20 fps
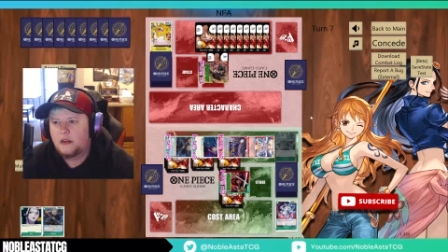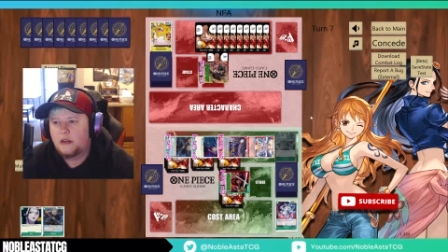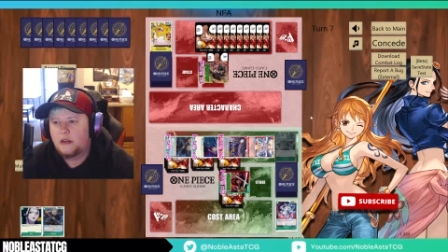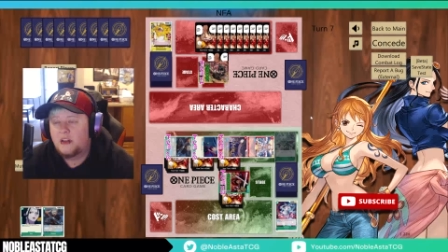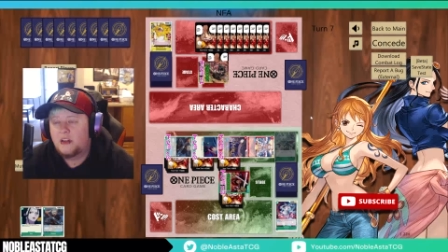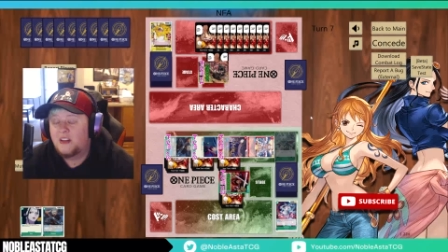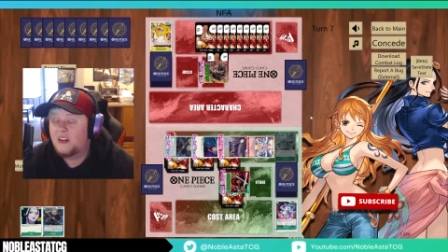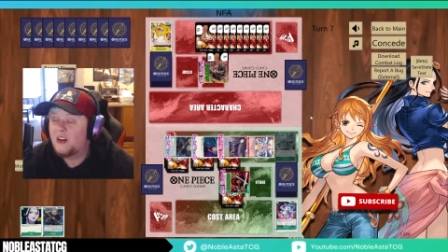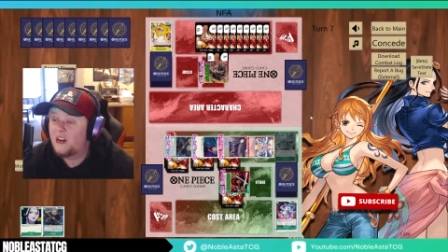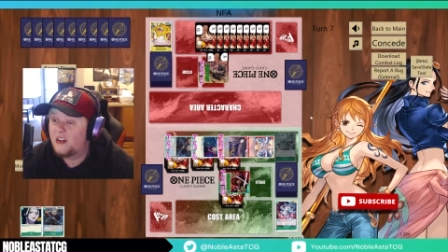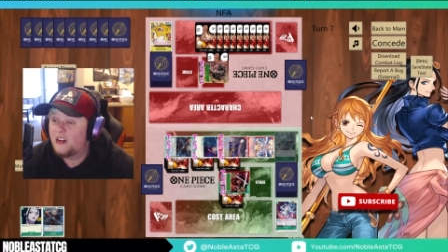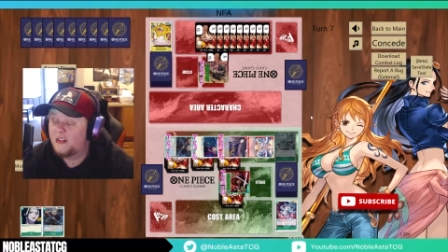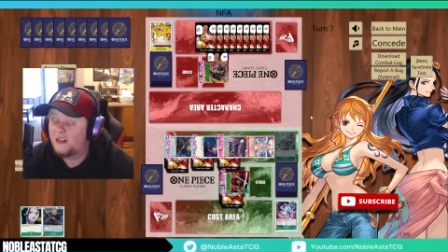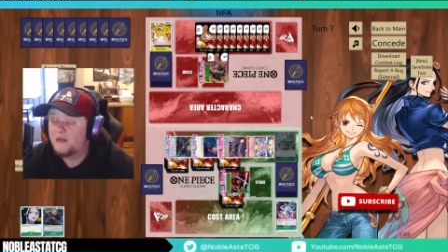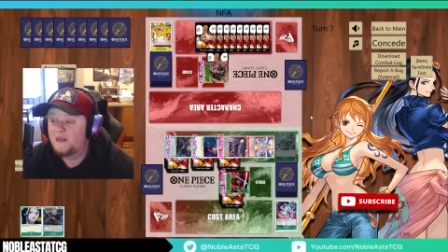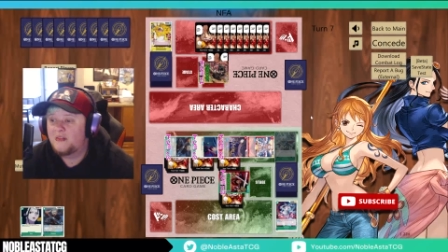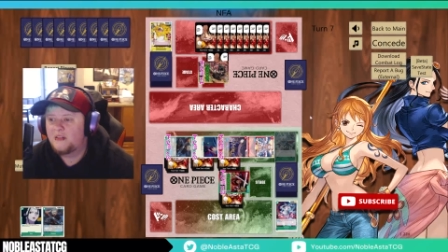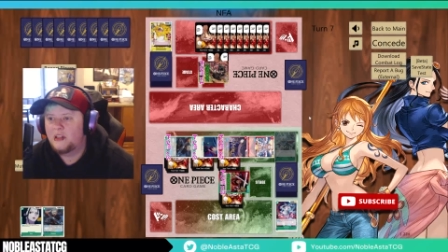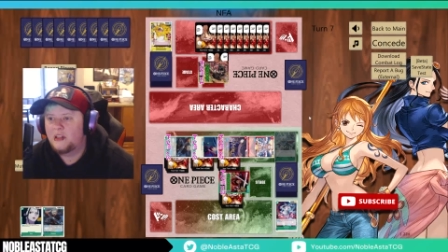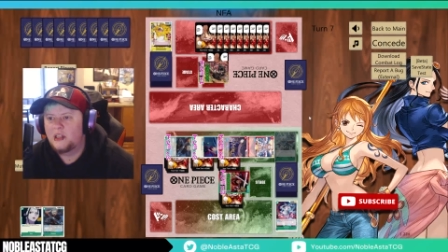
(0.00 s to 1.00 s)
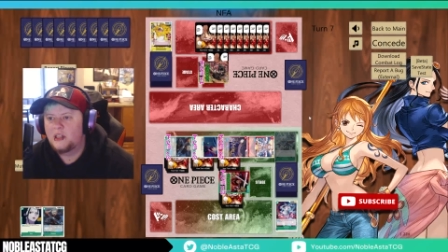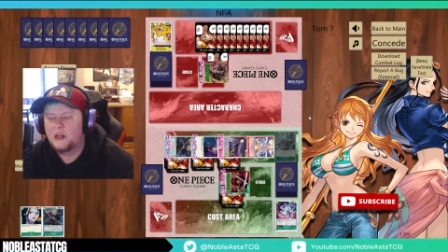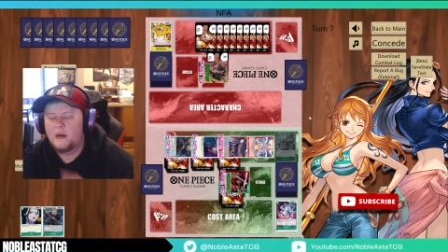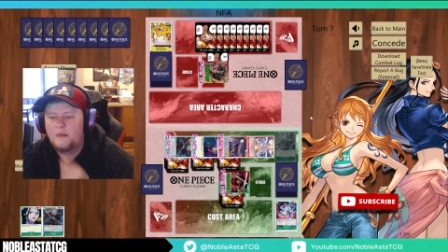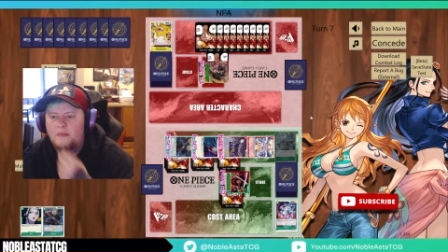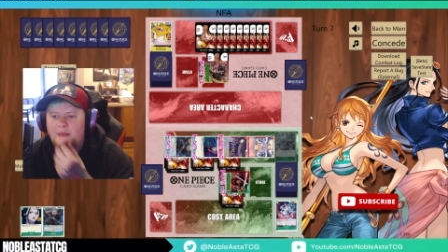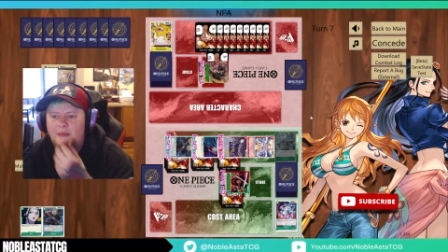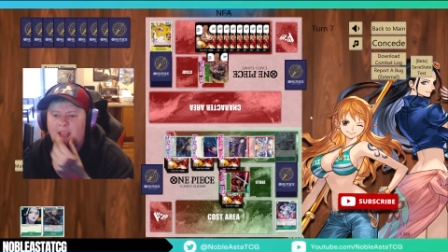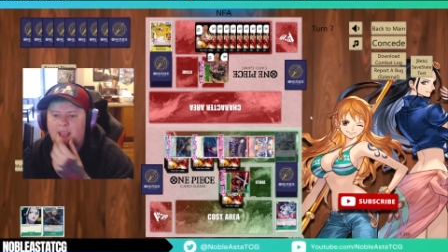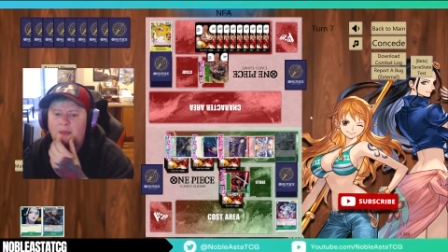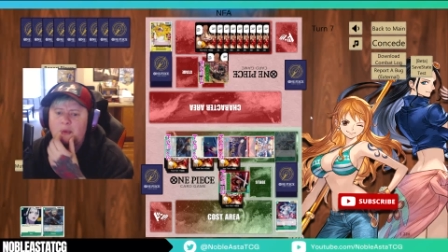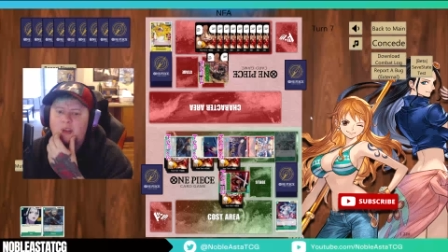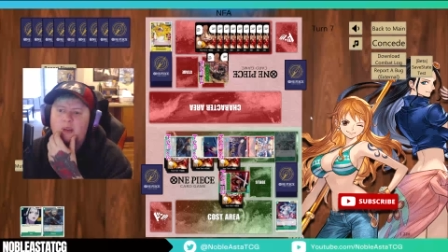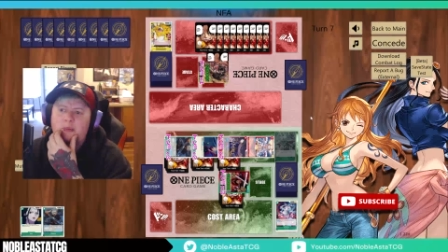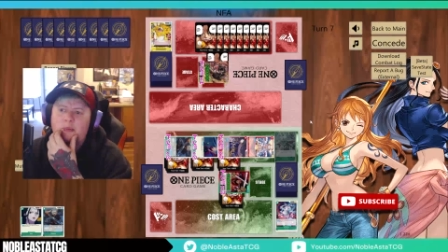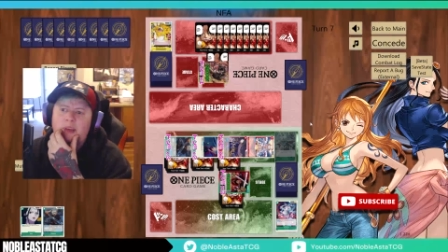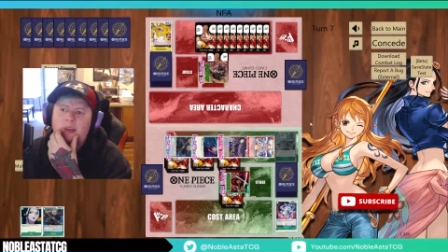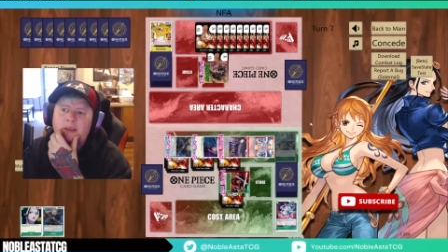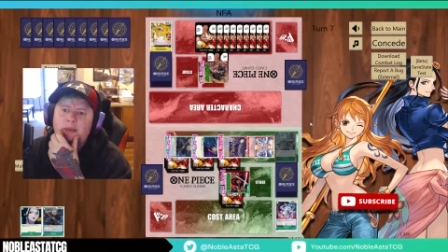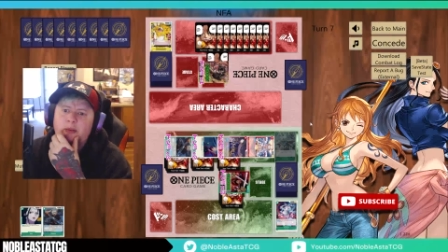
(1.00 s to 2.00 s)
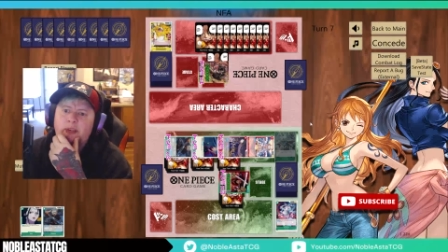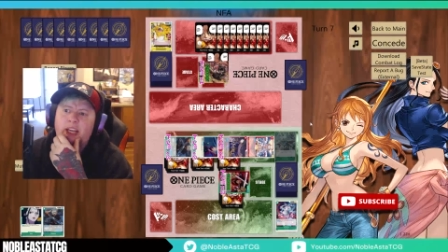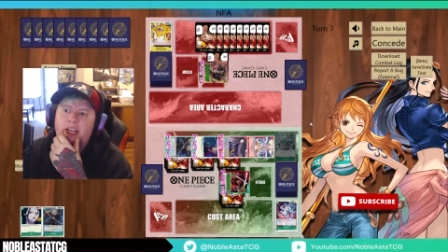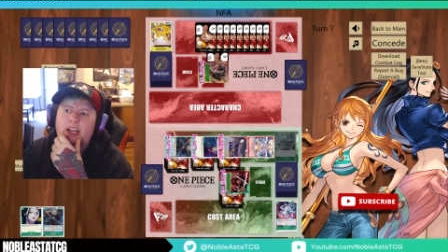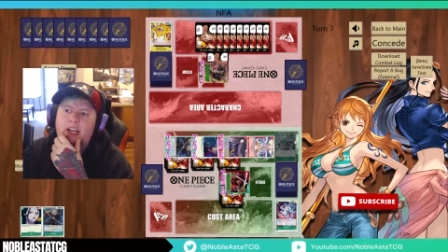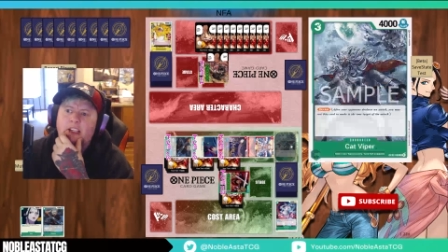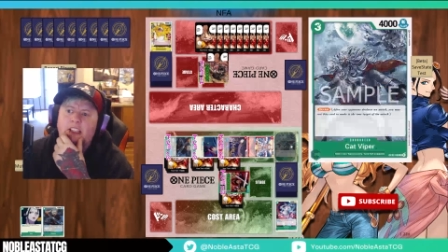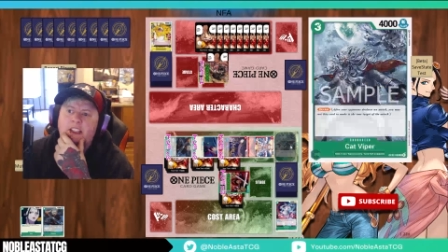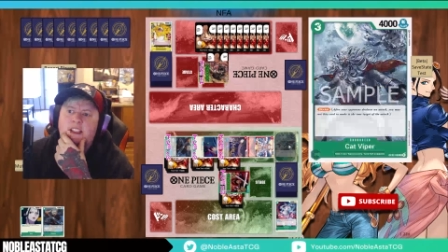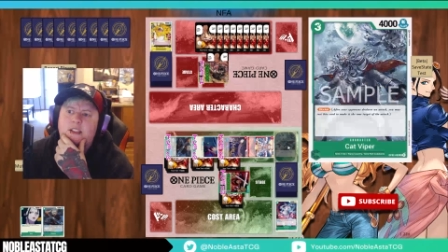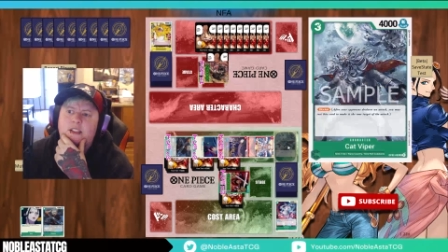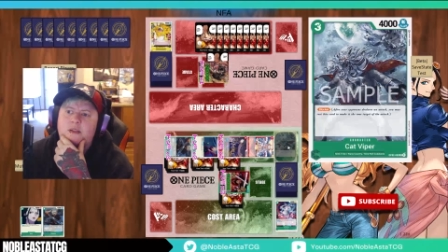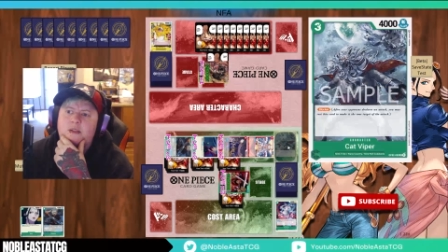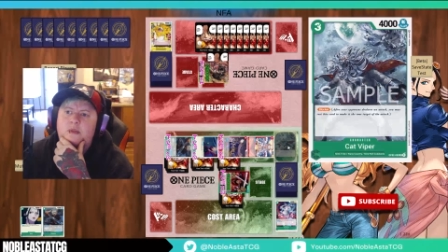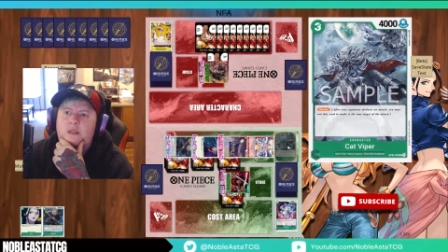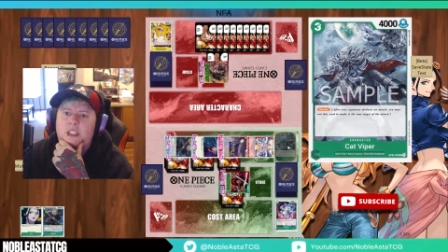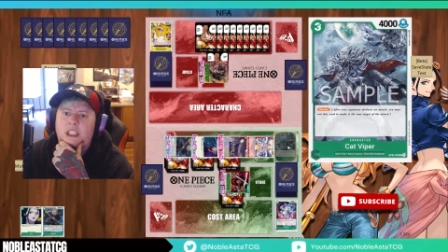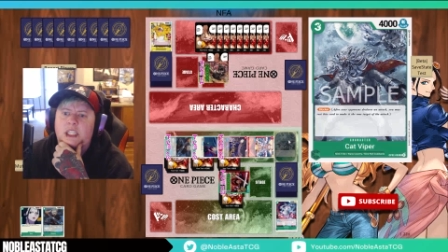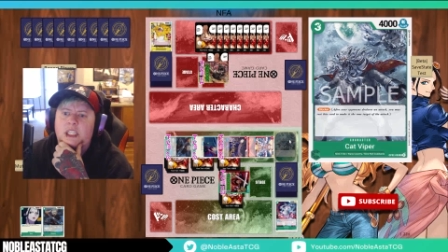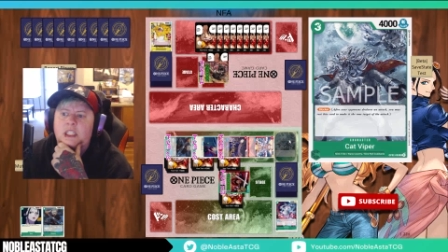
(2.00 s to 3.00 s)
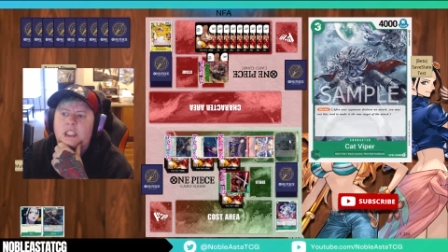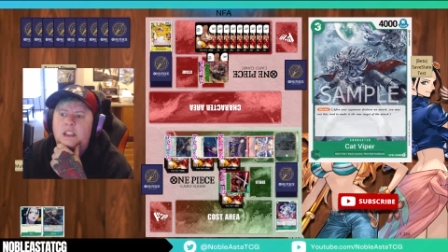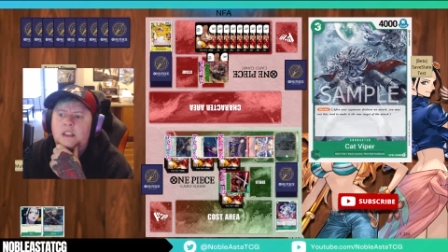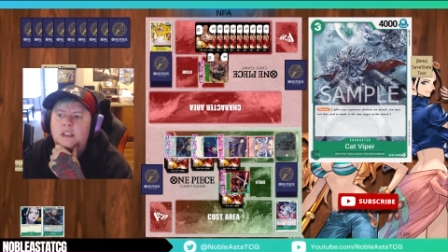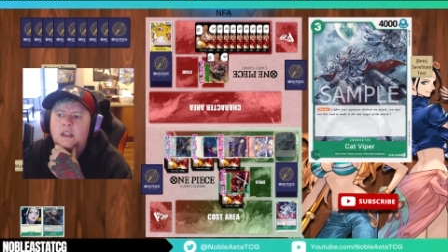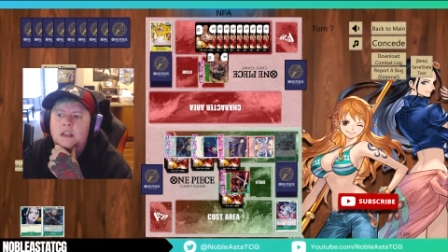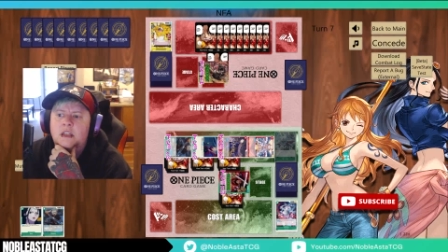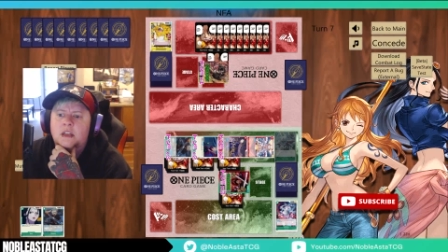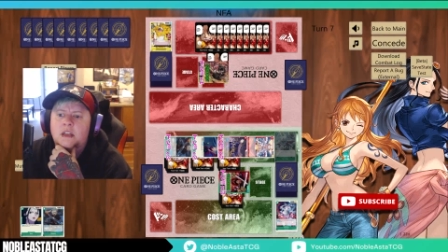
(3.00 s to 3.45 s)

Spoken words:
Oh, maybe we actually do win this.